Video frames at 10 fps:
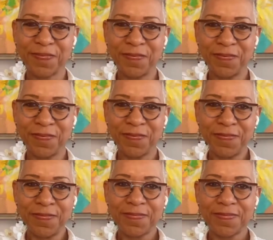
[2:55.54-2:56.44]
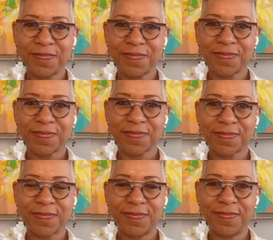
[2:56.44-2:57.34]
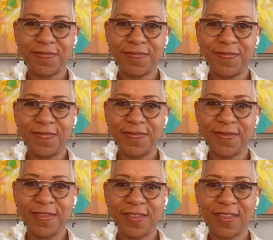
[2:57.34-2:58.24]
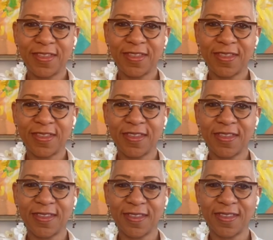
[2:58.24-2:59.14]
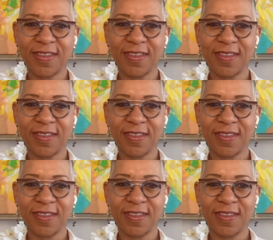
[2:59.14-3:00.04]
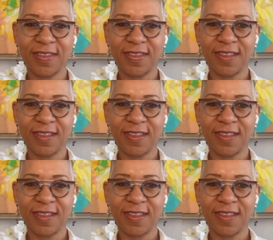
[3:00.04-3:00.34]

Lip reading: No words are spoken by the person on screen.